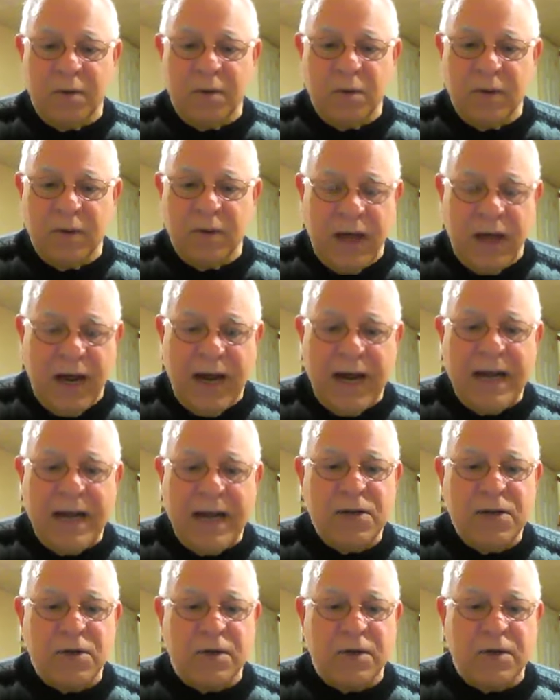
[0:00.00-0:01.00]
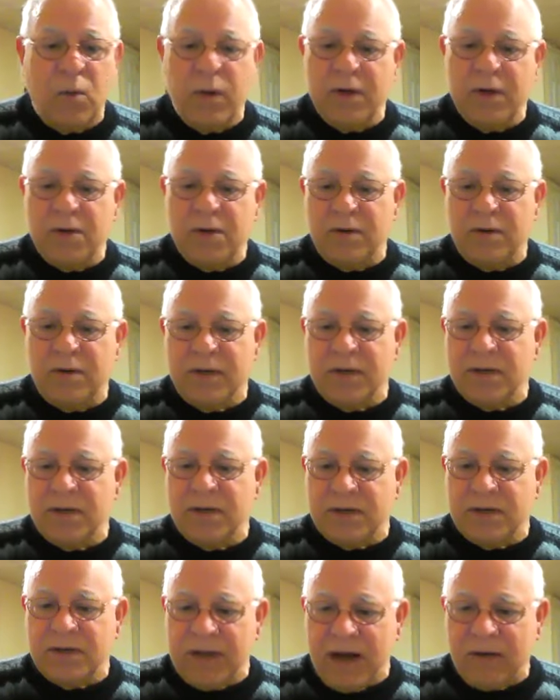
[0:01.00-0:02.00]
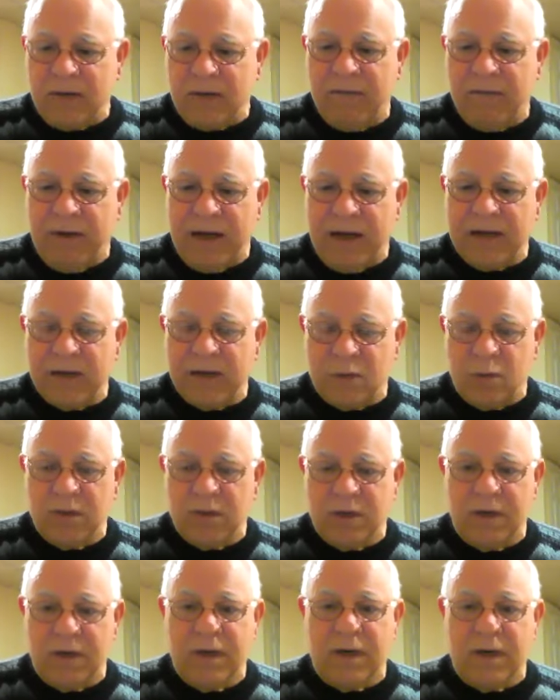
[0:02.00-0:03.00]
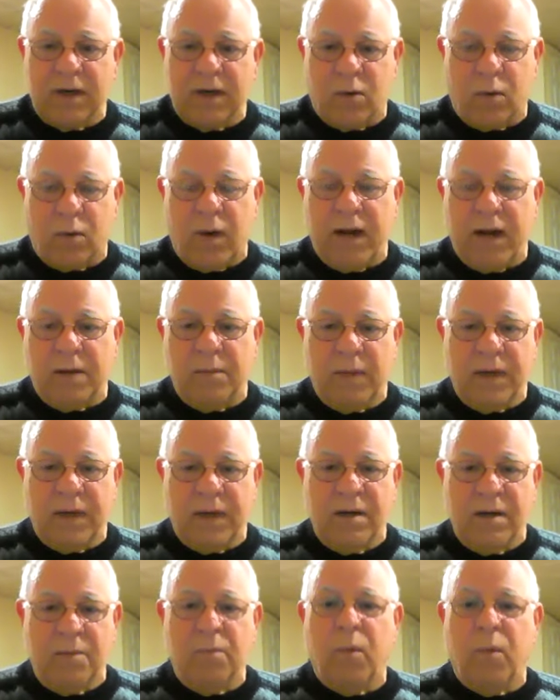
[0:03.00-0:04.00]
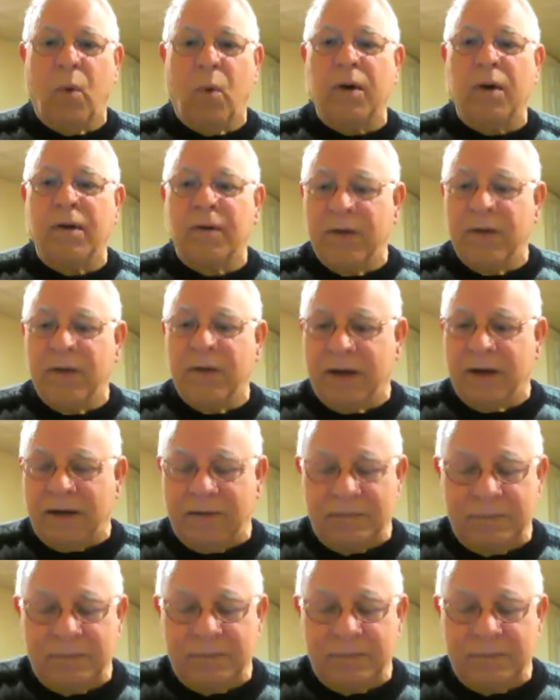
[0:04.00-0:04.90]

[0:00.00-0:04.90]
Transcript: an age in which this sacrifice was an incredibly important thing.